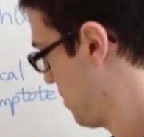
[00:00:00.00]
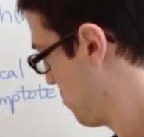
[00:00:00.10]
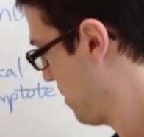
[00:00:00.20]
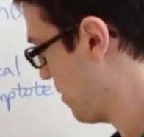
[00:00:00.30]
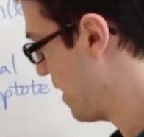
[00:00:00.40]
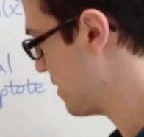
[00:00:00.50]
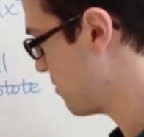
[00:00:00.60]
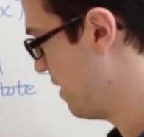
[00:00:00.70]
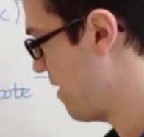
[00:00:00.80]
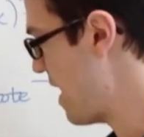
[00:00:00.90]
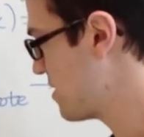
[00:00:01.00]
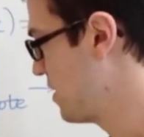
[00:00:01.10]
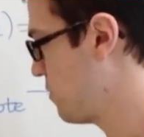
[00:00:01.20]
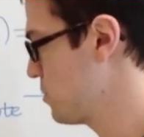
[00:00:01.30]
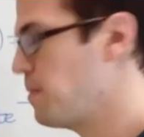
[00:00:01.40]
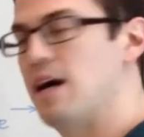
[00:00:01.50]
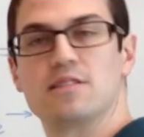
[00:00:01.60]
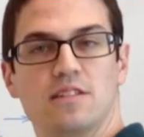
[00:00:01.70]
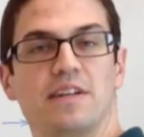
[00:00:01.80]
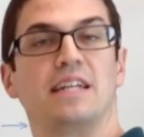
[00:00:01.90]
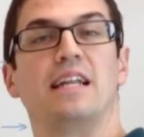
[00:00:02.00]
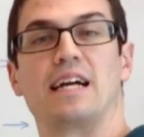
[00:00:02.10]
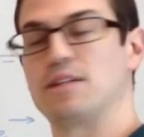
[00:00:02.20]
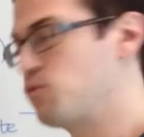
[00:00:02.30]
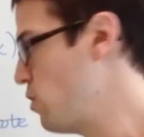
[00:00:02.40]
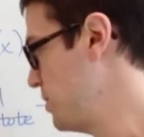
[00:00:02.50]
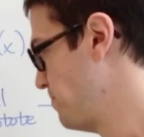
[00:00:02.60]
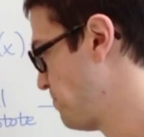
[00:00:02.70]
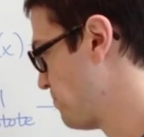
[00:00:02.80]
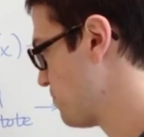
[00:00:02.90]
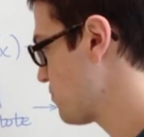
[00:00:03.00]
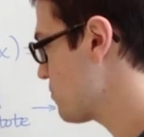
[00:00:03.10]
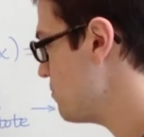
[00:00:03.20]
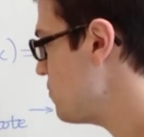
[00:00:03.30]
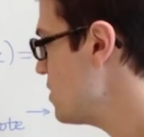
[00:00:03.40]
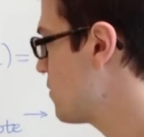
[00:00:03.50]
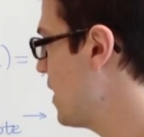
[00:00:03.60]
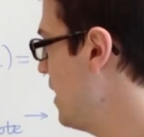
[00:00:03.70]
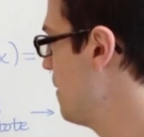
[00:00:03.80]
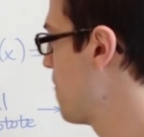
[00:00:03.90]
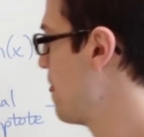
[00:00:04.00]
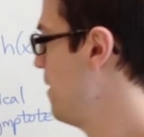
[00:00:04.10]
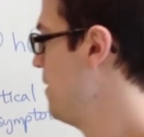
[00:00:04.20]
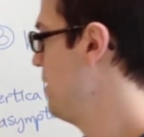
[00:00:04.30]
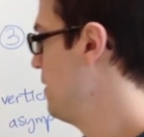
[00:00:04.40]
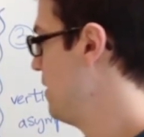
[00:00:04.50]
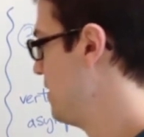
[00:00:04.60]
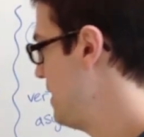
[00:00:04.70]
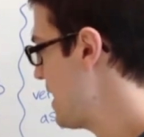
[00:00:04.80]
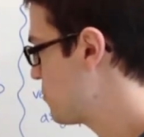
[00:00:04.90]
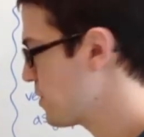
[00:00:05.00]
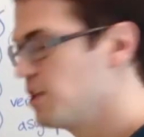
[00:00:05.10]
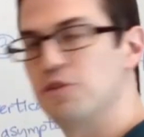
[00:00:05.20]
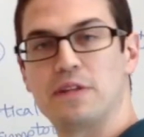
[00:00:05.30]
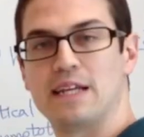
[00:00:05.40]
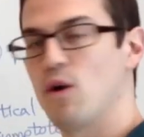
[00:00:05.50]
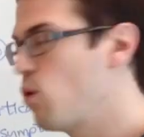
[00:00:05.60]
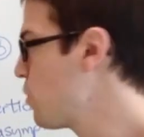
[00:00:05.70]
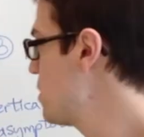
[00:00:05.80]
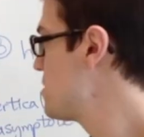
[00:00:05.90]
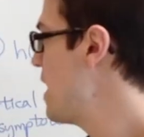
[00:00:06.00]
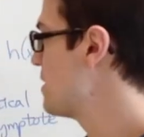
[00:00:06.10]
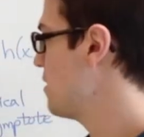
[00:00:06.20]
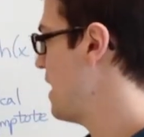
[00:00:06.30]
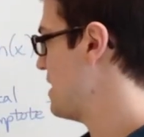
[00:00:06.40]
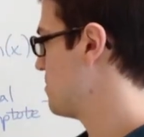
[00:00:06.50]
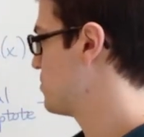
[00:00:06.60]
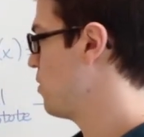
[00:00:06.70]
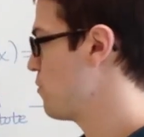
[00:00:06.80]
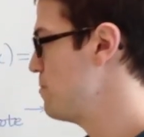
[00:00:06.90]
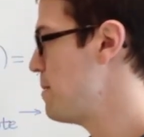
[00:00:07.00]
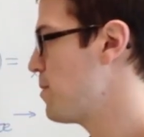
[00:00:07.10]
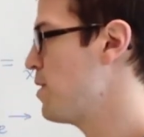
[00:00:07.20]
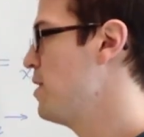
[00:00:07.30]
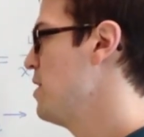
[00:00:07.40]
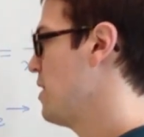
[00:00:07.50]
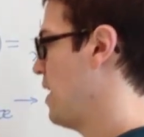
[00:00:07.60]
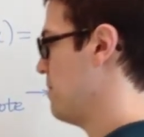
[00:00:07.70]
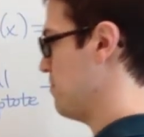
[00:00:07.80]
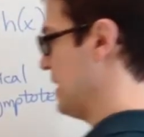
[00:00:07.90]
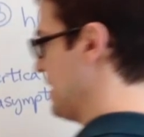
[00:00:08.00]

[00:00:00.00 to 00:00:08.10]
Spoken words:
and this would be your answer right here. X equals positive and negative 1. Okay, next we're going to do the horizontal asymptote. Remember, by